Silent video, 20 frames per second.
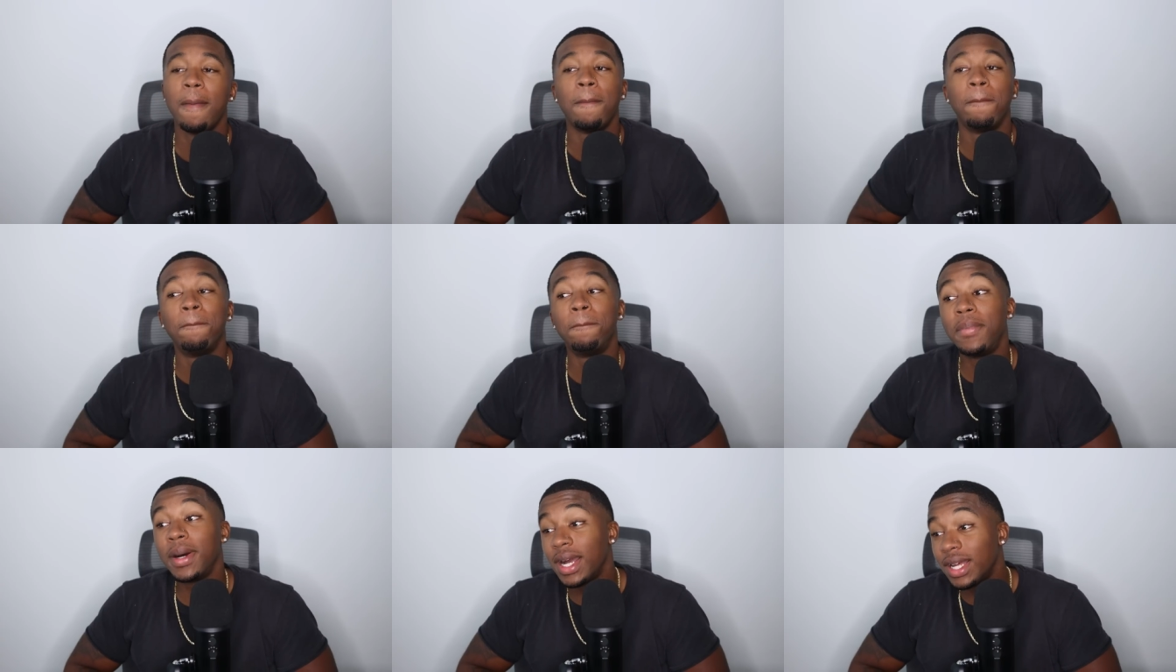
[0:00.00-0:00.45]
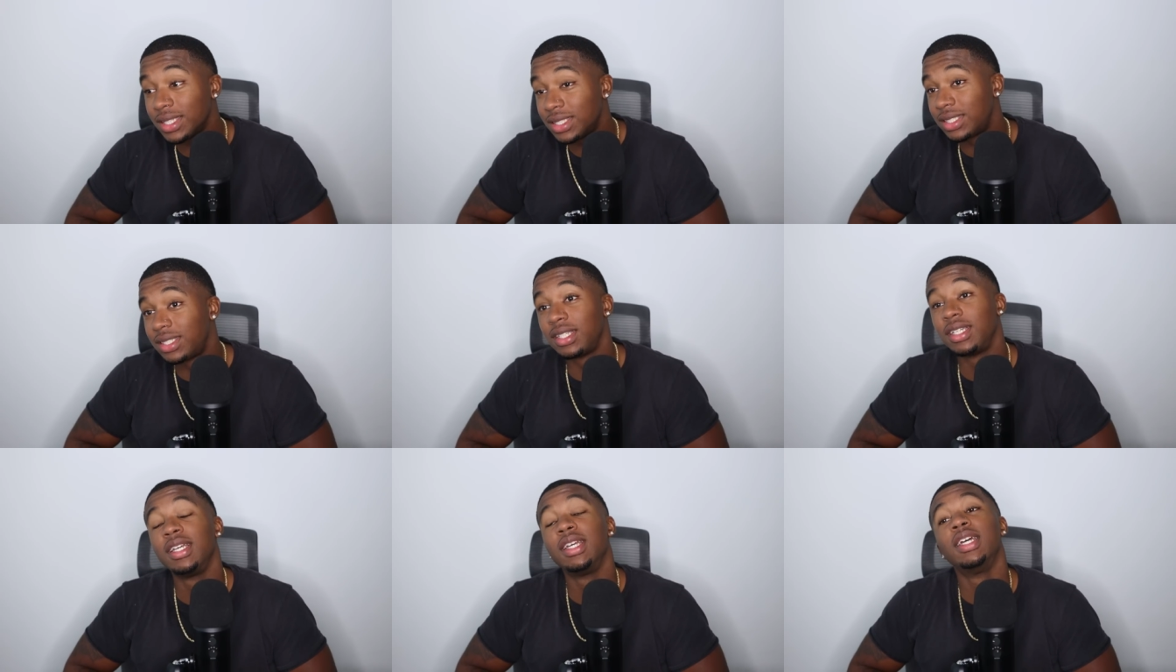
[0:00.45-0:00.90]

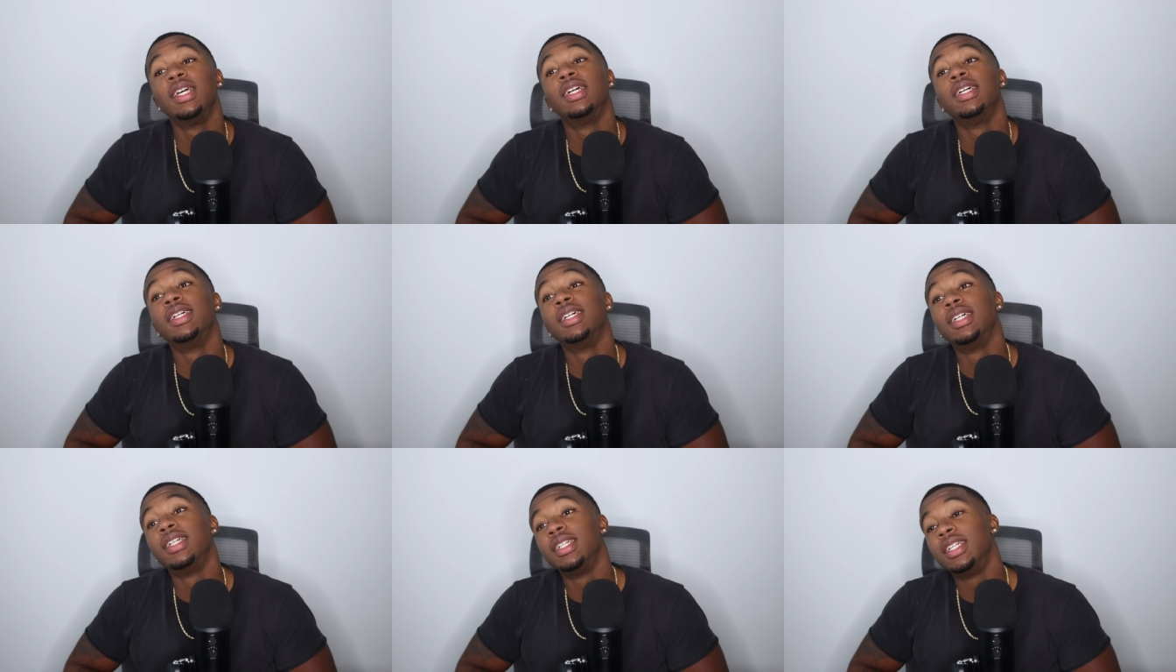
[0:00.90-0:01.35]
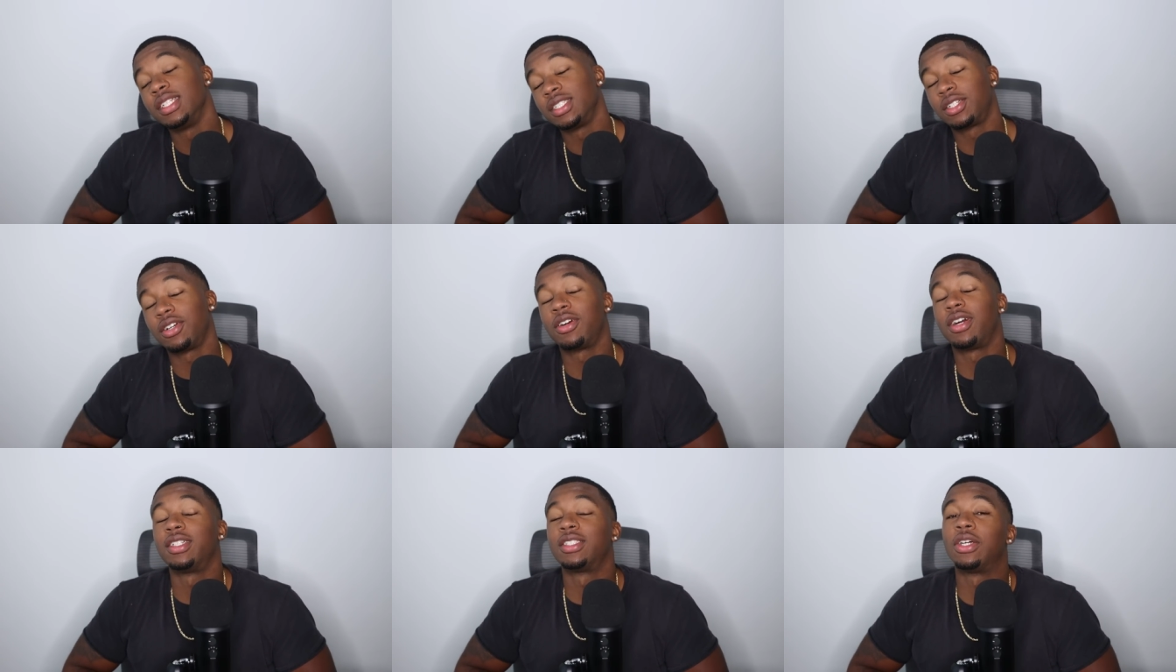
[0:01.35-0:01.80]
but this
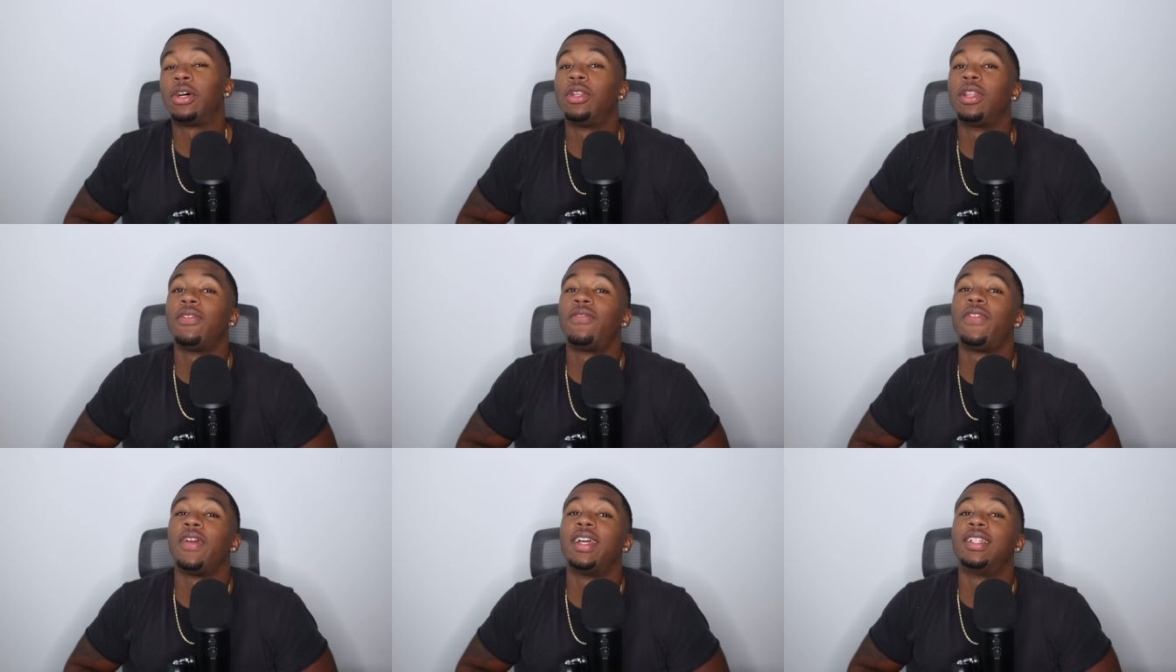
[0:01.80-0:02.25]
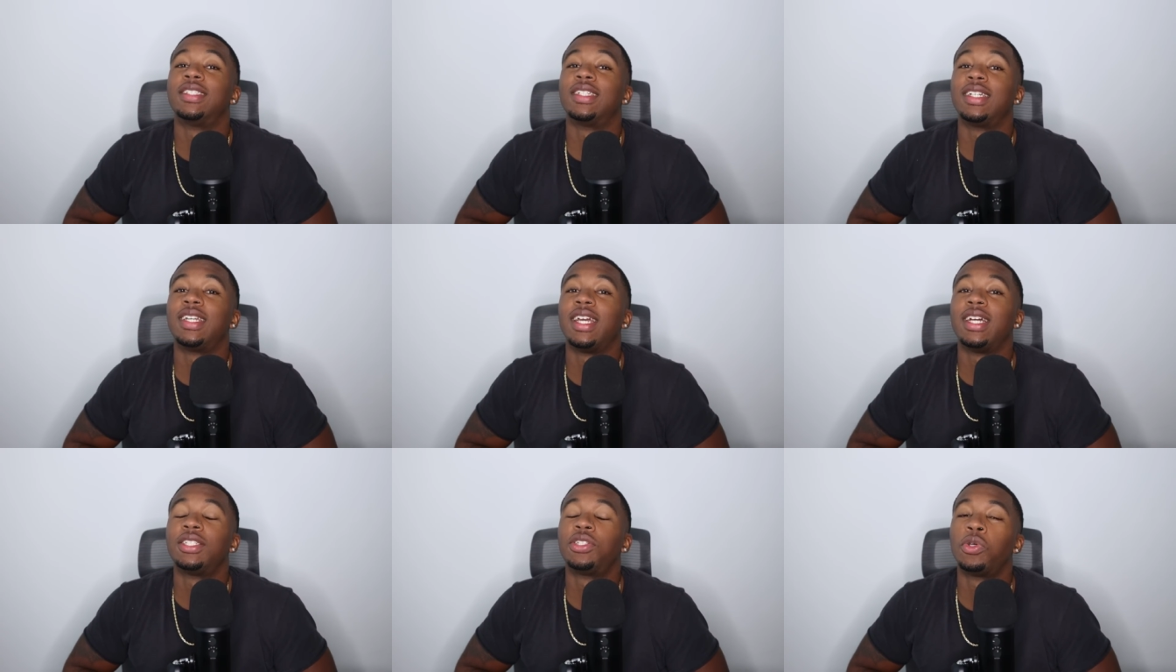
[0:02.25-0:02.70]
girl has an OnlyFans,
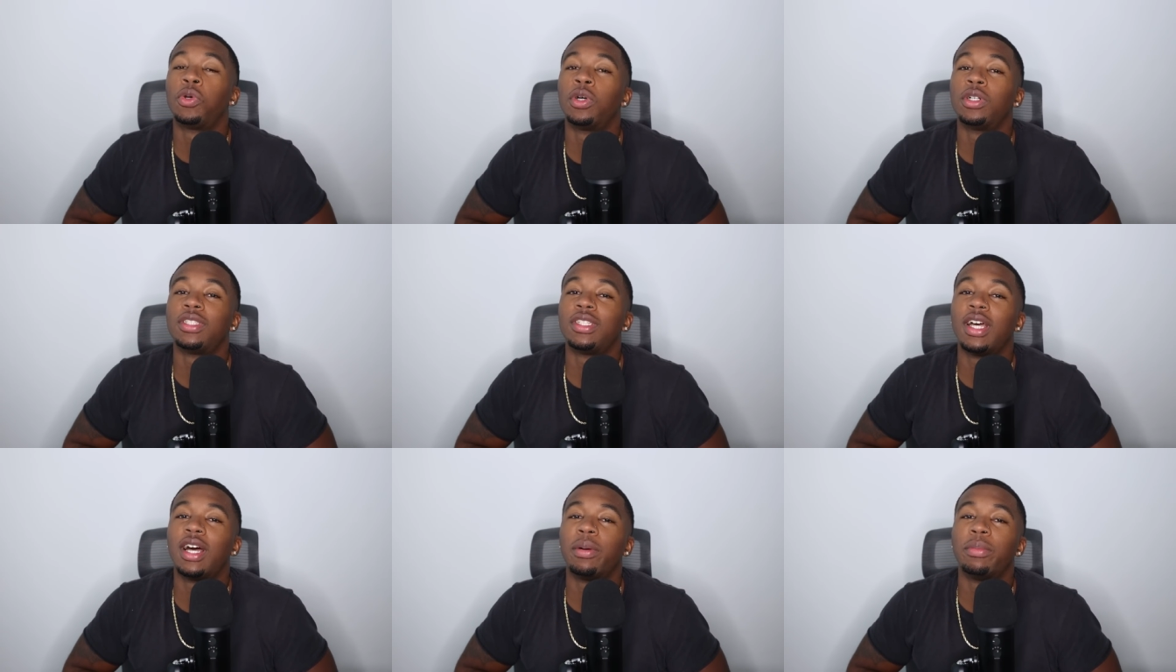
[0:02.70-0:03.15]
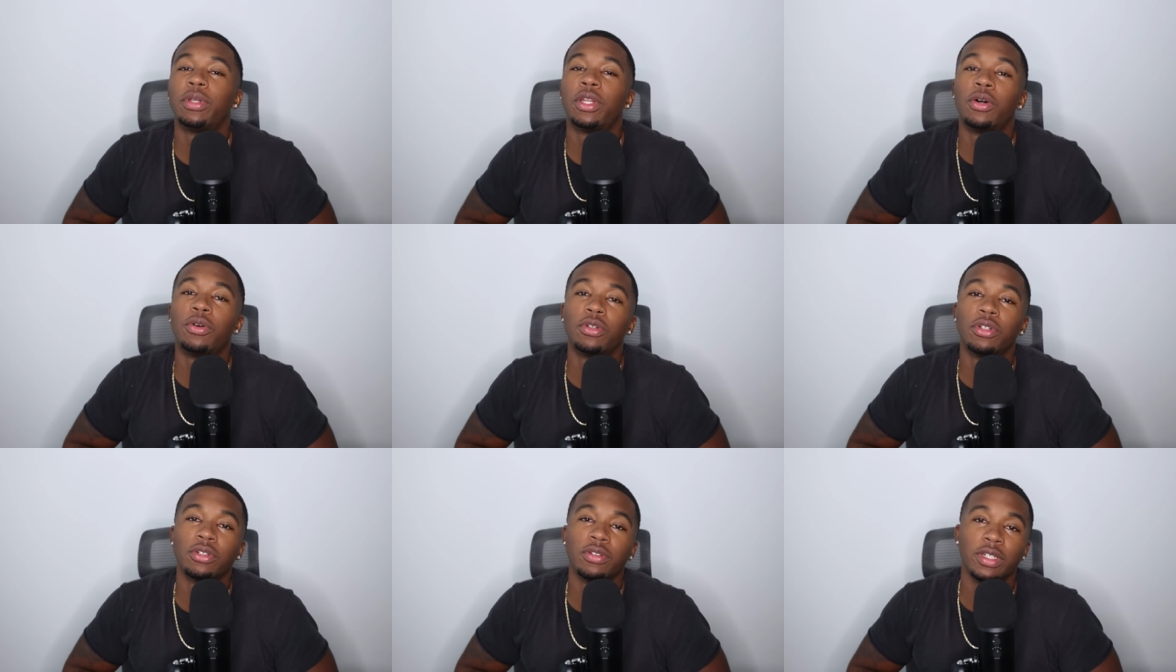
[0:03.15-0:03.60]
and guess who her top
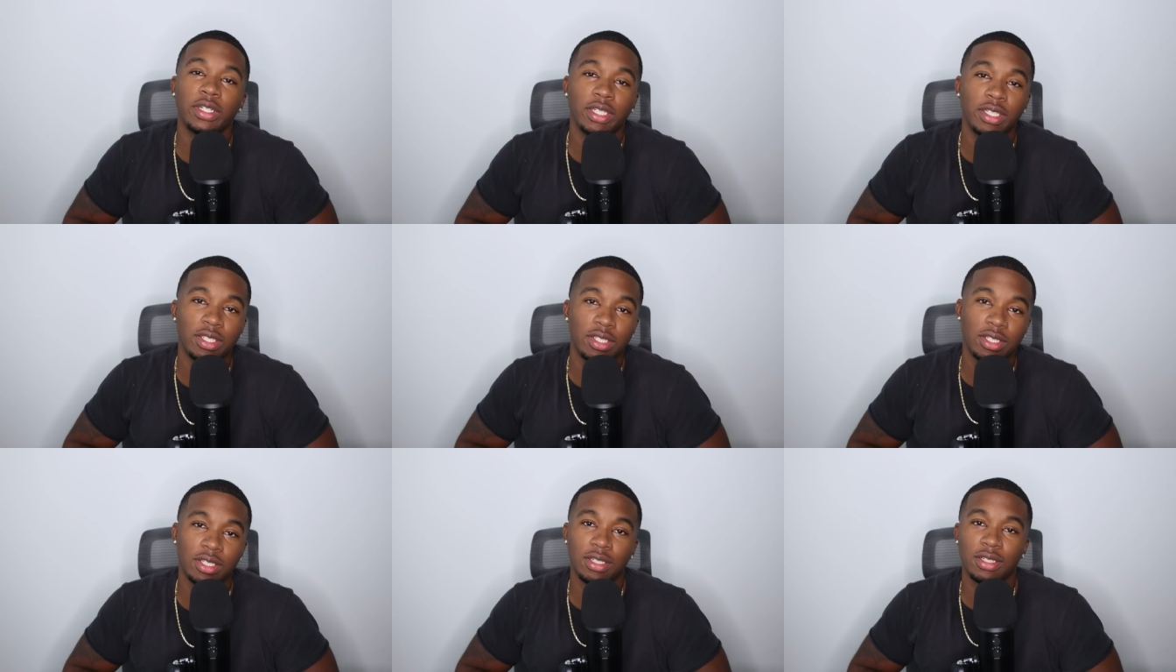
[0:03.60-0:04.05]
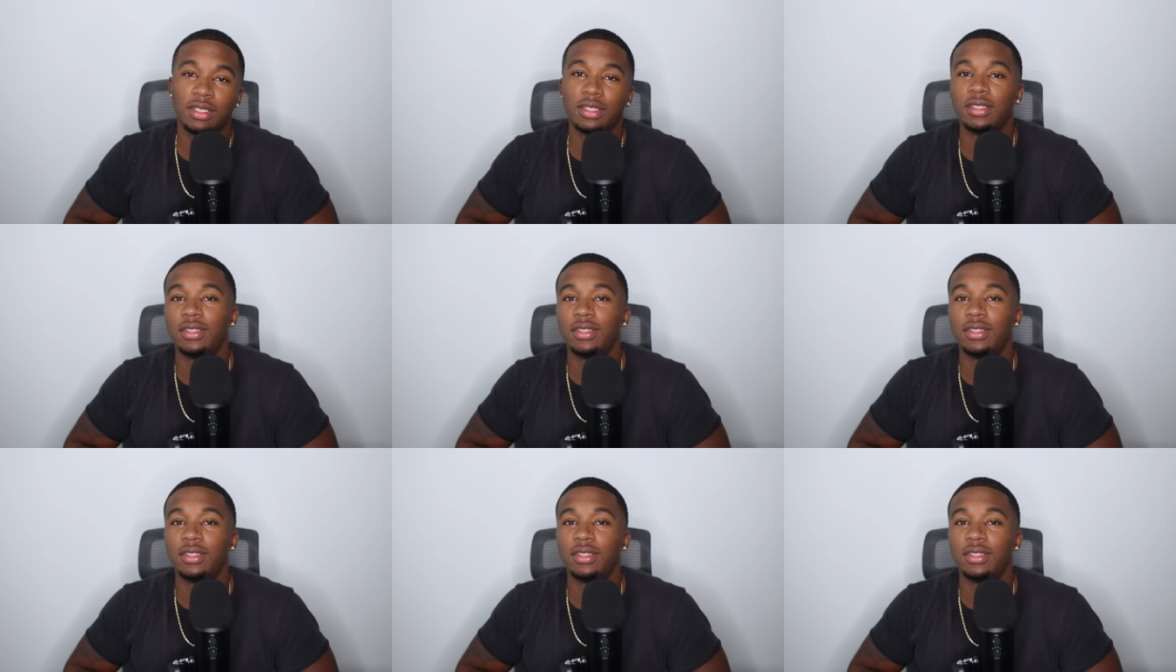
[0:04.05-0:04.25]
donor is?